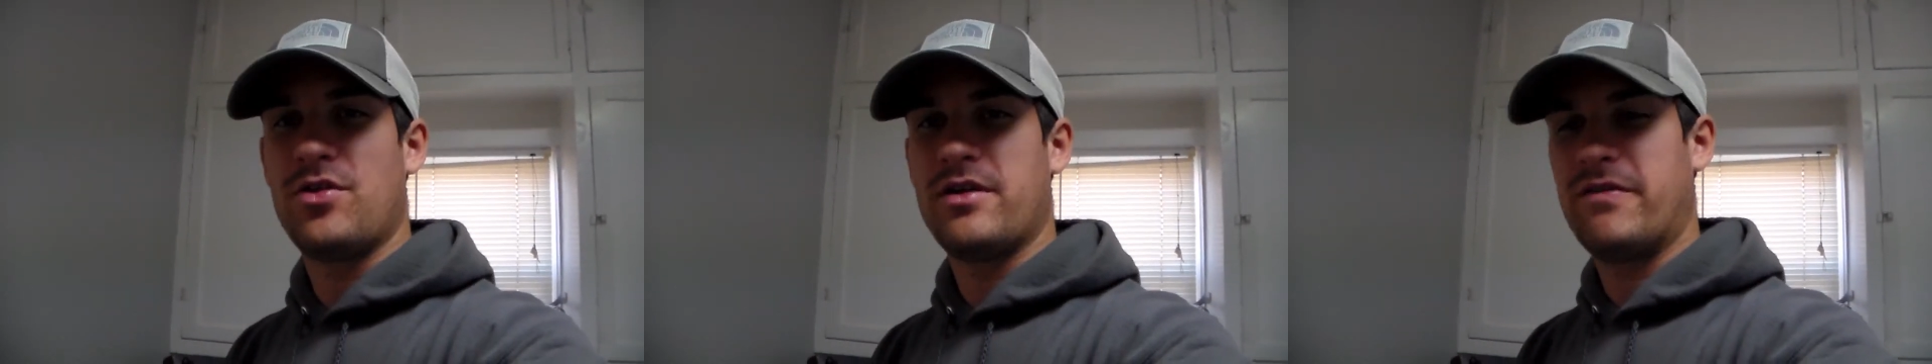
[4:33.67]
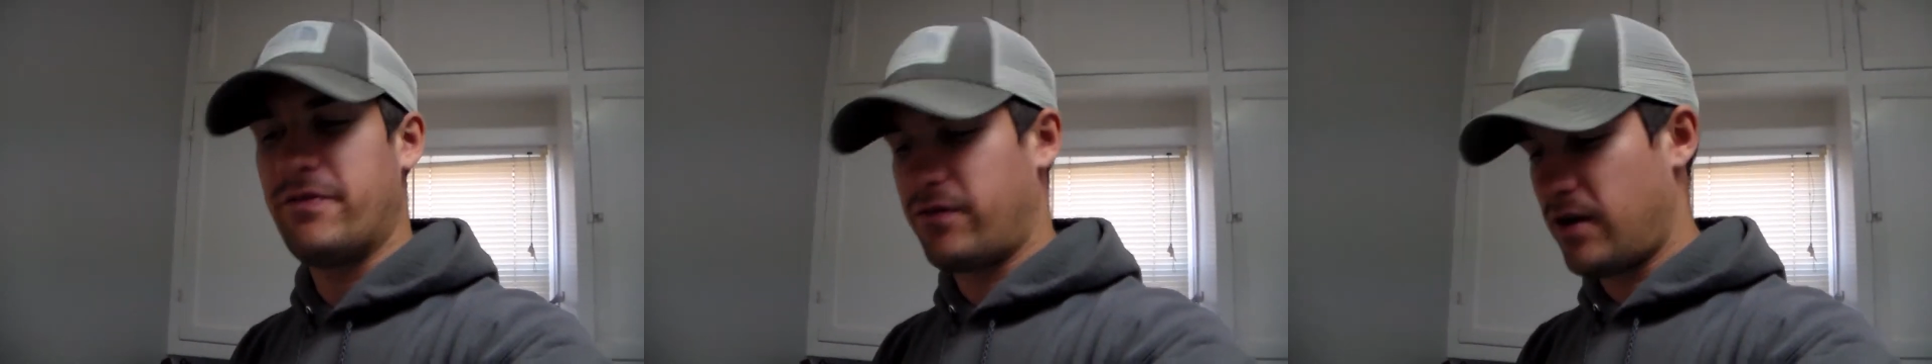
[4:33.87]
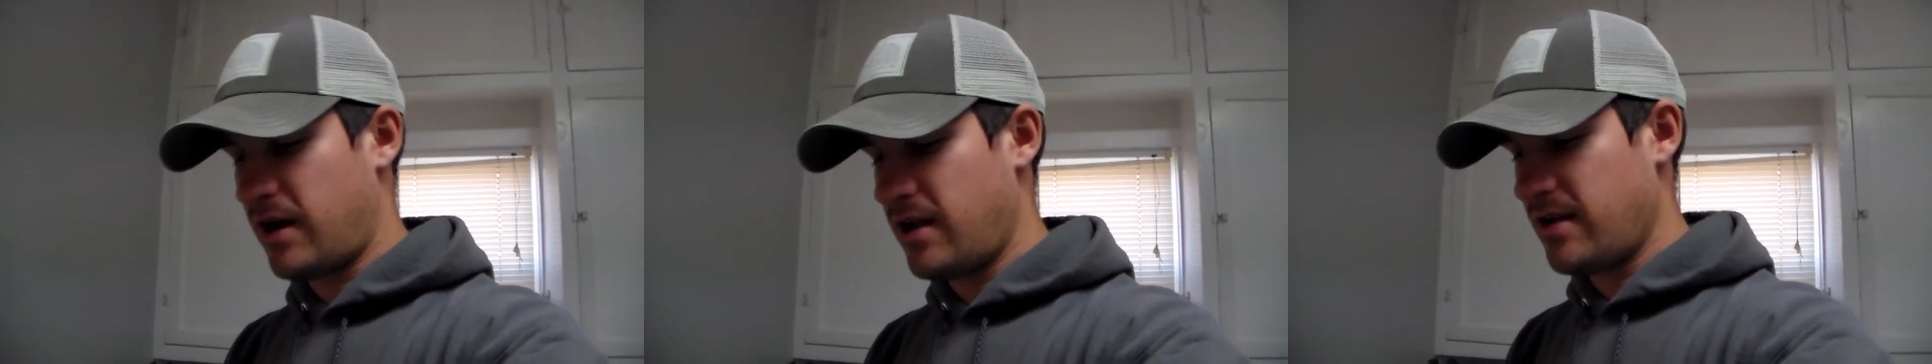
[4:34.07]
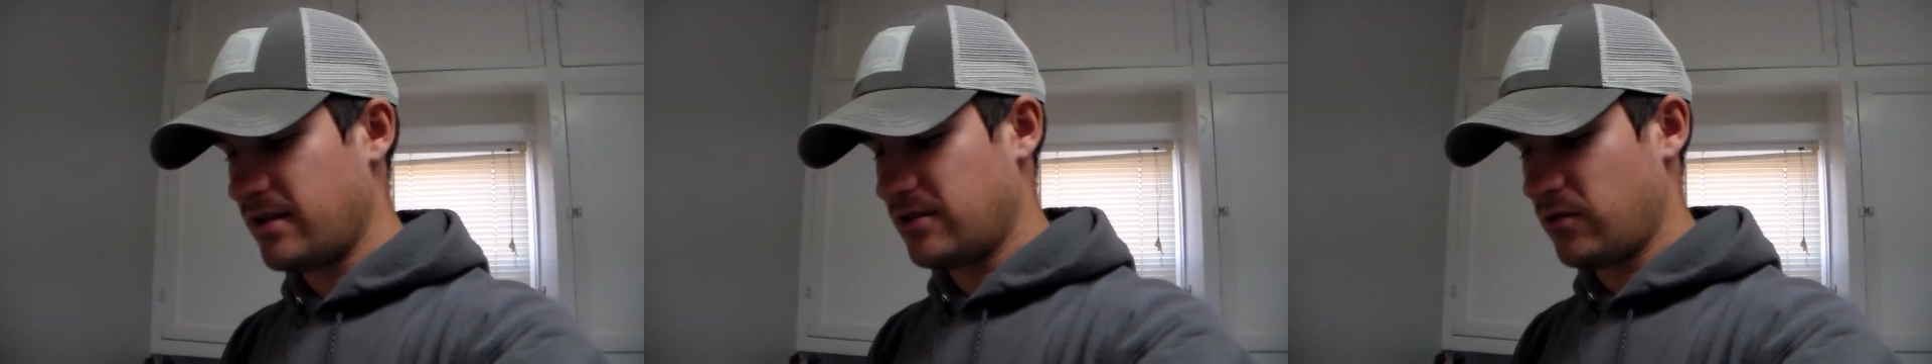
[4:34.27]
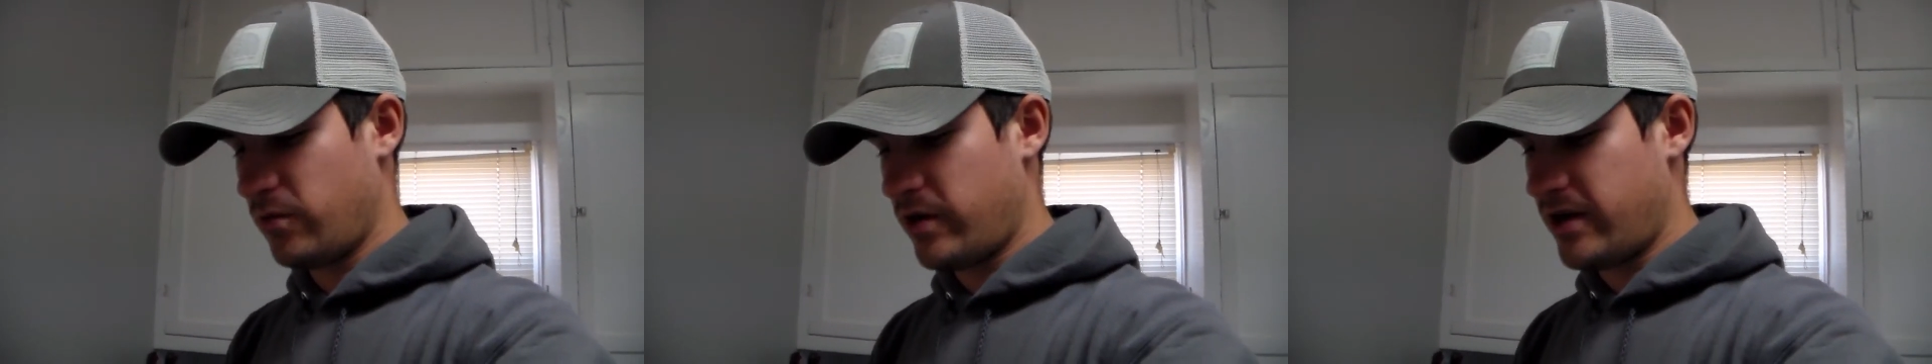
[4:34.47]
think frying
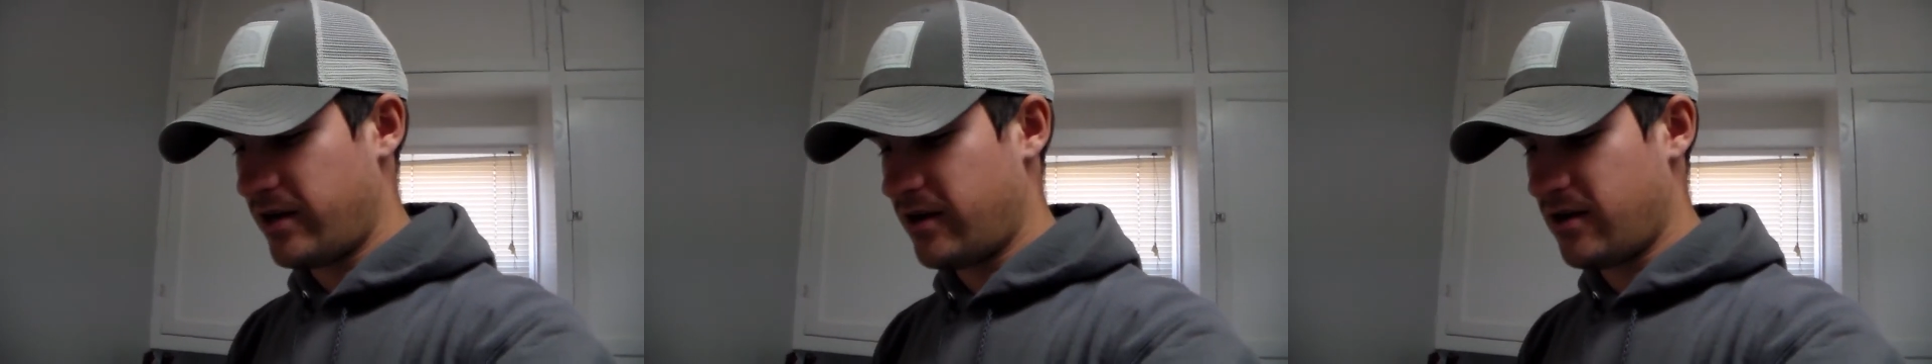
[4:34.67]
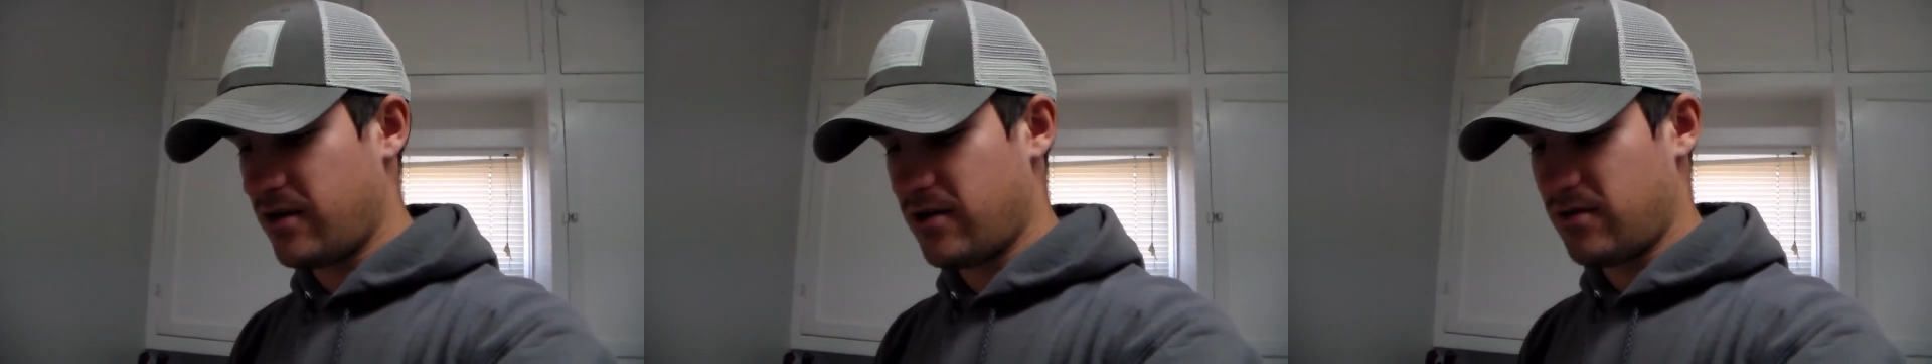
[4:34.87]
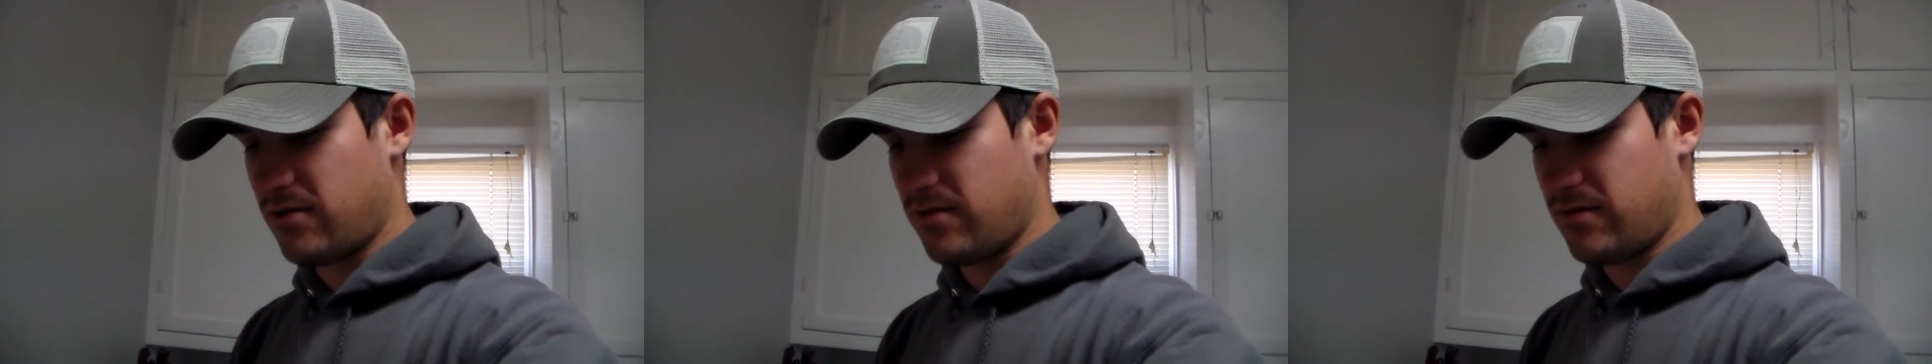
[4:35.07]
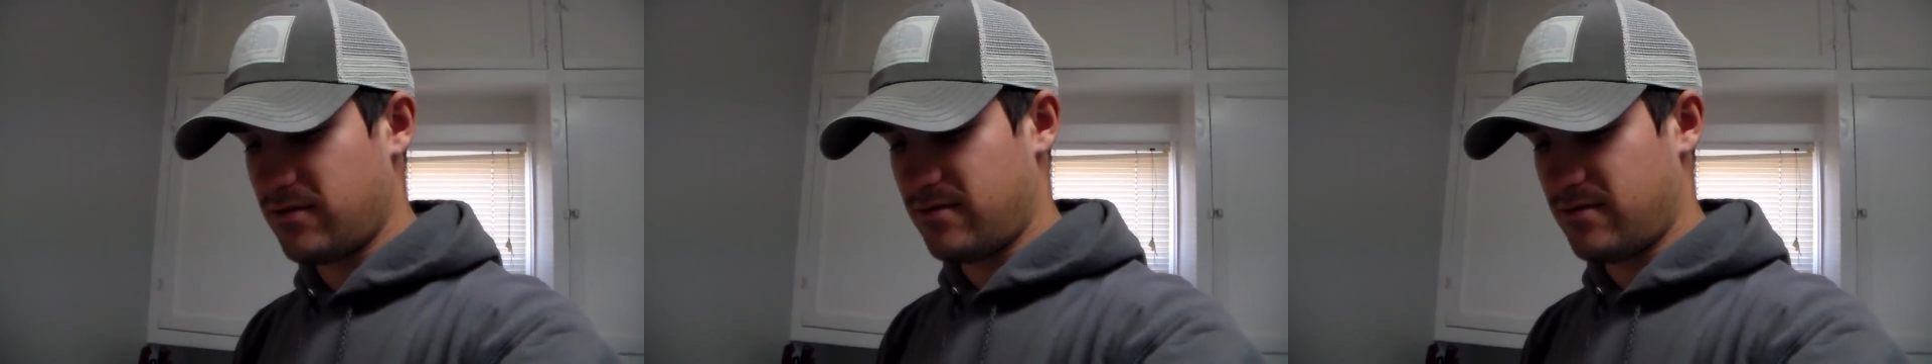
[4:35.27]
is the way to go,